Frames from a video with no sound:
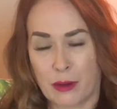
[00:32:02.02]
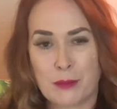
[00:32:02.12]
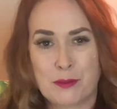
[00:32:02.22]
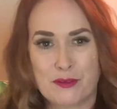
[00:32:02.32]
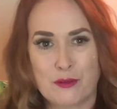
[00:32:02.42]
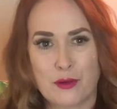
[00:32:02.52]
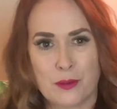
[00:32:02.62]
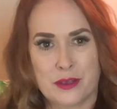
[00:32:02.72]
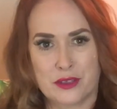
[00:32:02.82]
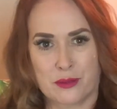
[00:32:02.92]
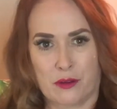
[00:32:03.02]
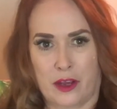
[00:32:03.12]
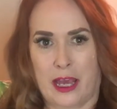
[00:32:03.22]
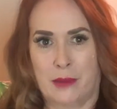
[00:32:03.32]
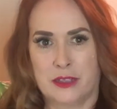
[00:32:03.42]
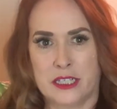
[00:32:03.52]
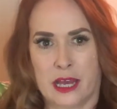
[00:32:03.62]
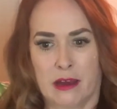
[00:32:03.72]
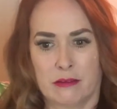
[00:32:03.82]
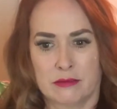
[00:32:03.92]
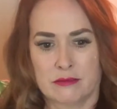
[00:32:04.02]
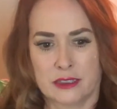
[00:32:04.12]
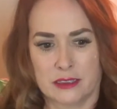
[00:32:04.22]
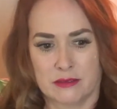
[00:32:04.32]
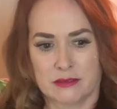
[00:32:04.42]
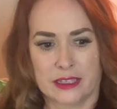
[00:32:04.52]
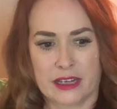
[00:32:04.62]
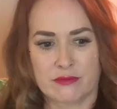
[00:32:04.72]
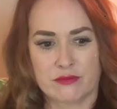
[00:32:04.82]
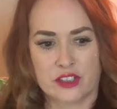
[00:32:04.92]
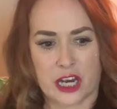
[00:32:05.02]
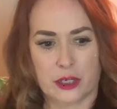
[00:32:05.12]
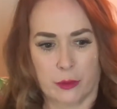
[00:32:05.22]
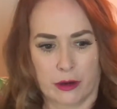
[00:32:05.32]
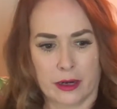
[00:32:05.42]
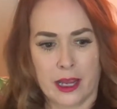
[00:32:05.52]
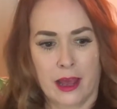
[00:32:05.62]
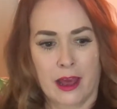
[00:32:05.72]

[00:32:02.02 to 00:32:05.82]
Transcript: right before Miss Rona came to town in late January,